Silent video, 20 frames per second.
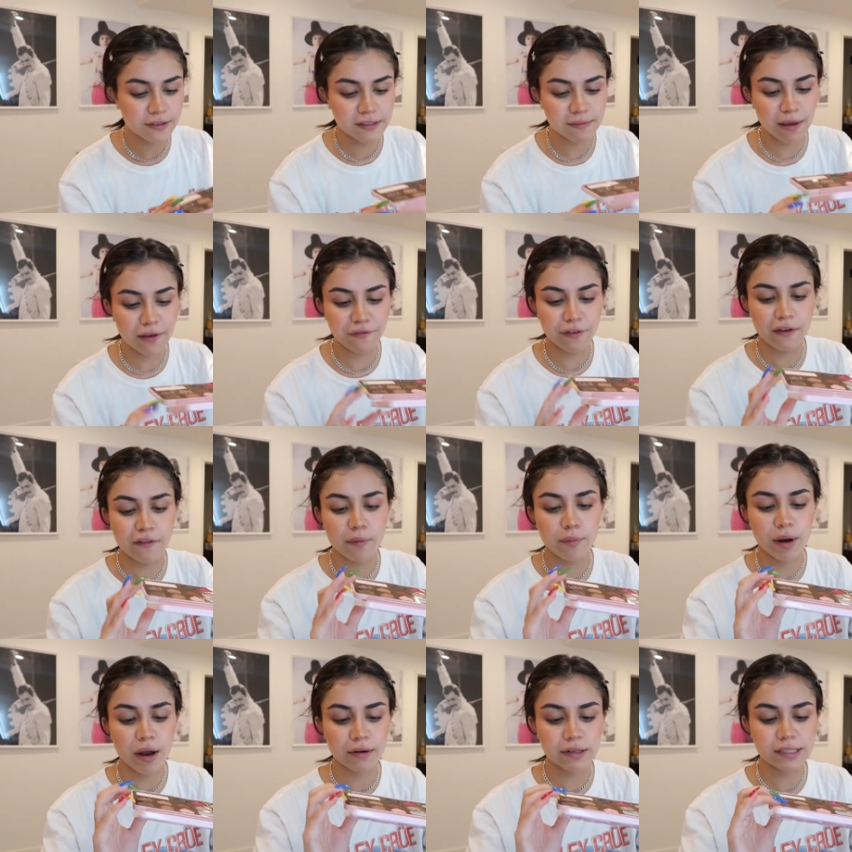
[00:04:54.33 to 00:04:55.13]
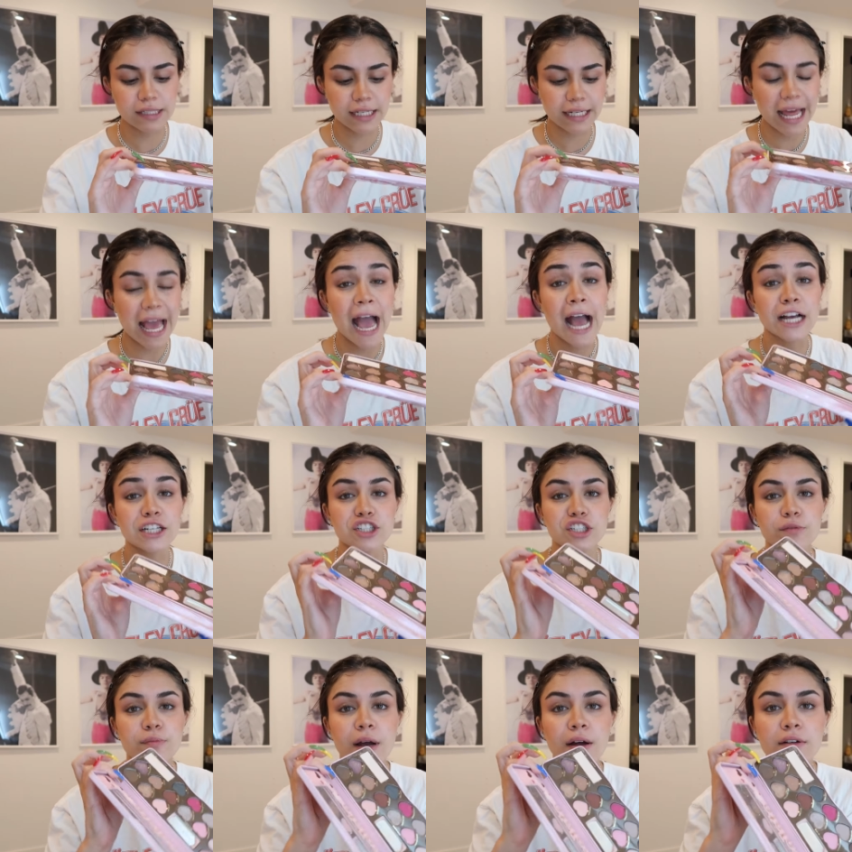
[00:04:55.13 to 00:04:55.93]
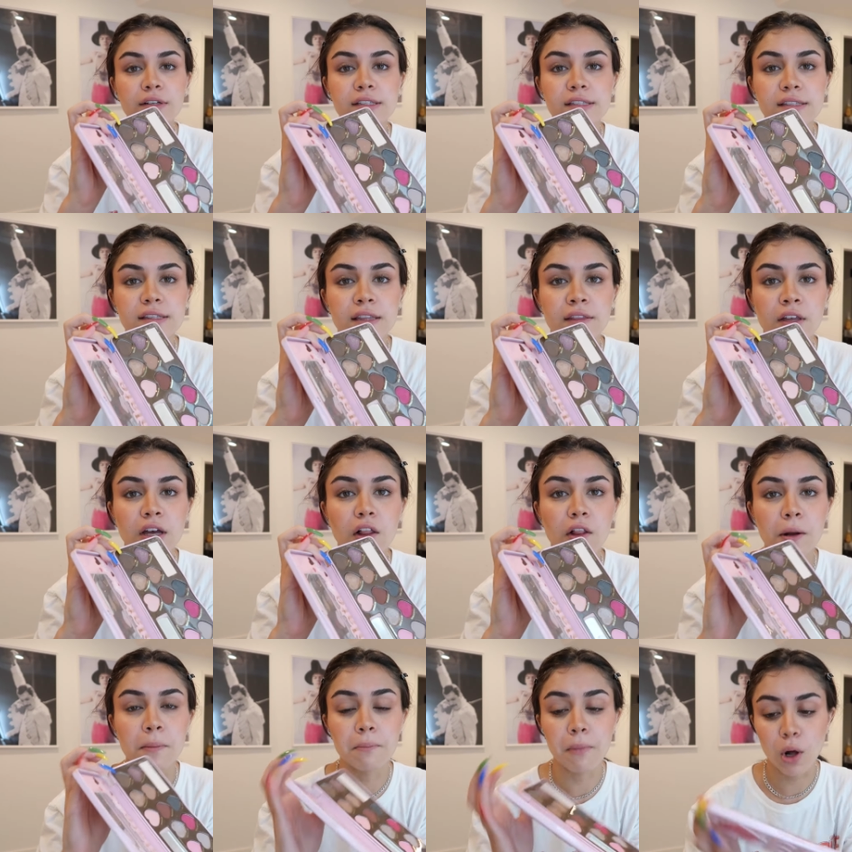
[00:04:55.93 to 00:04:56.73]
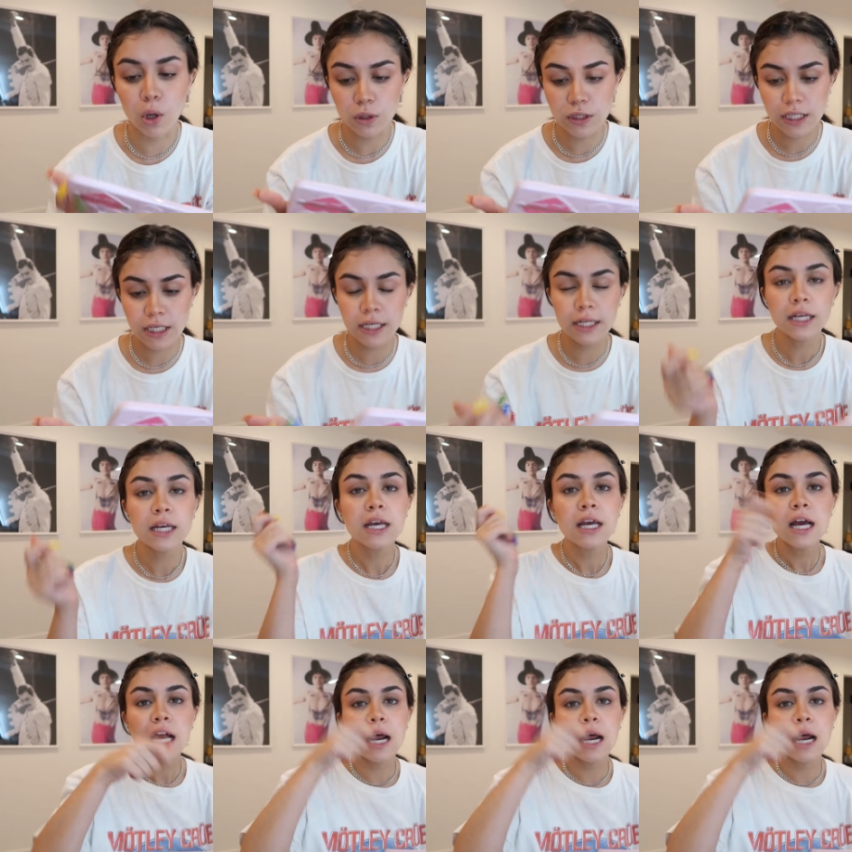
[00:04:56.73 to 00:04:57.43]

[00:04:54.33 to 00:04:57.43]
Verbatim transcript: This is my favorite brown. It's like an ashy brown. It's in the color Malted.